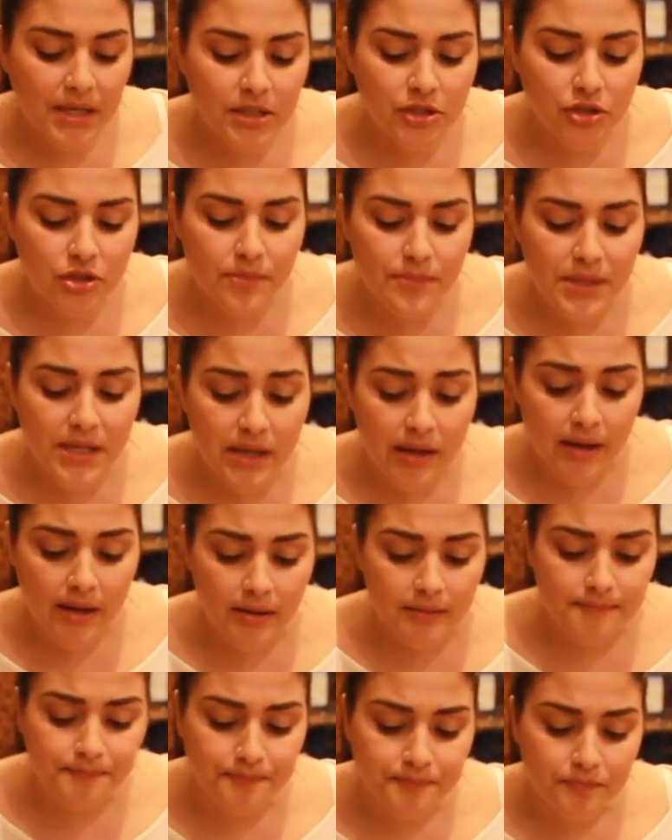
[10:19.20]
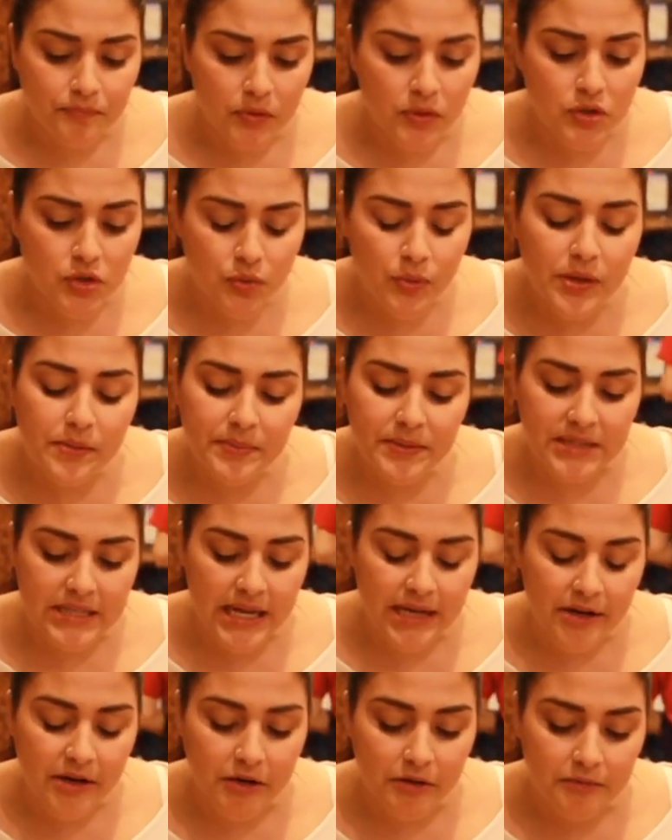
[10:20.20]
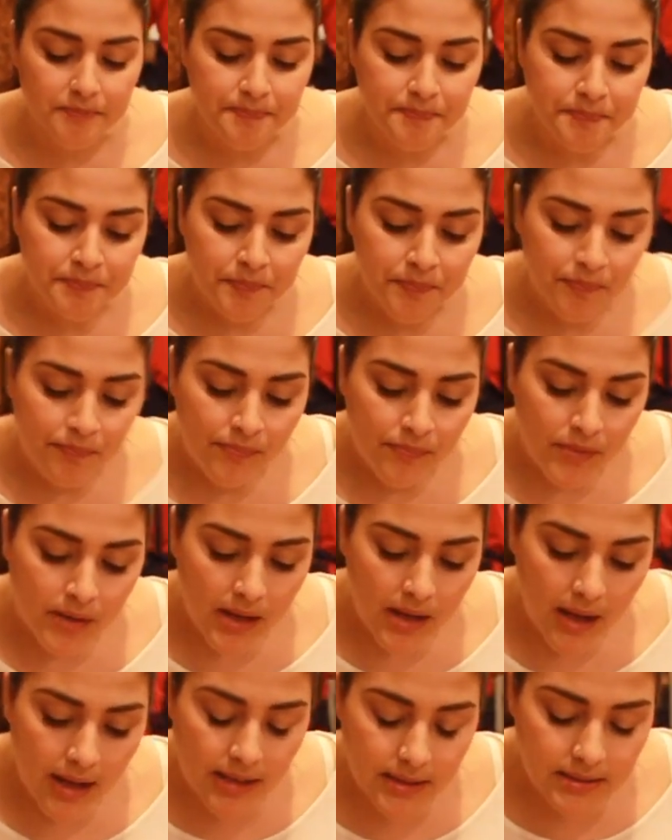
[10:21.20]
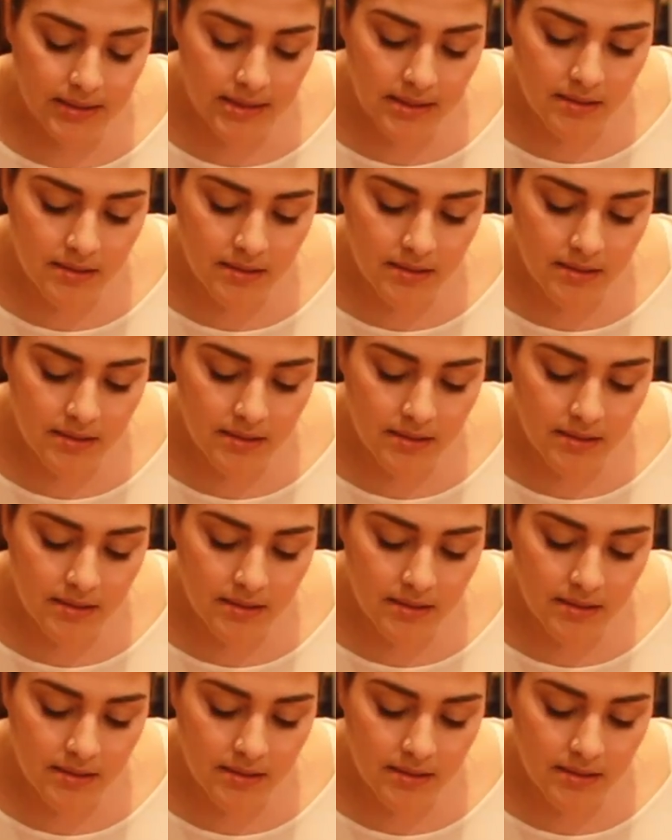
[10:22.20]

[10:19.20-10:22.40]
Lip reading: actually be yam, a sweet potato. And it's